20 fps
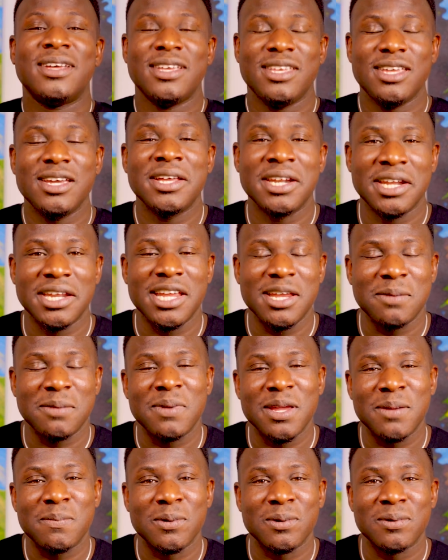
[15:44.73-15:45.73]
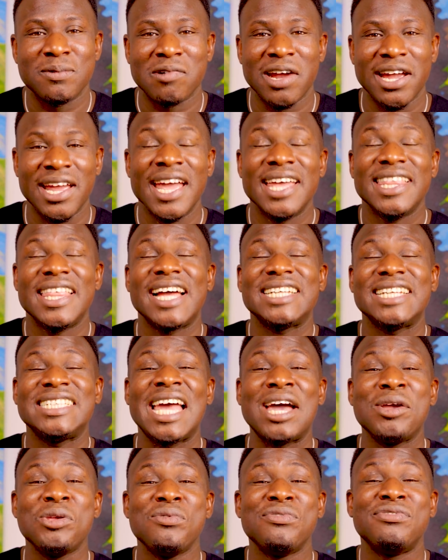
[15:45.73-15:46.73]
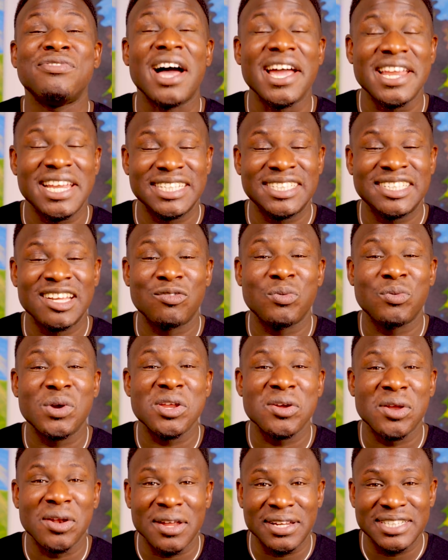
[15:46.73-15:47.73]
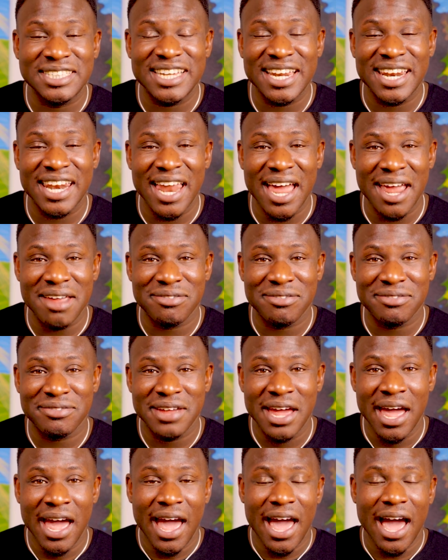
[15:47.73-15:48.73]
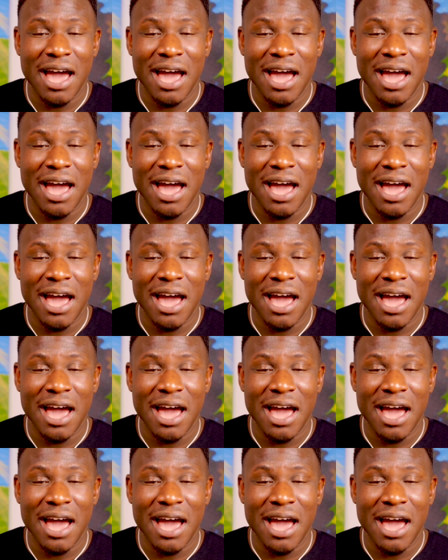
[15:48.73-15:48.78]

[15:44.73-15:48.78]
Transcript: You're going to need people, right? That's how you find yourself when you're lost in life.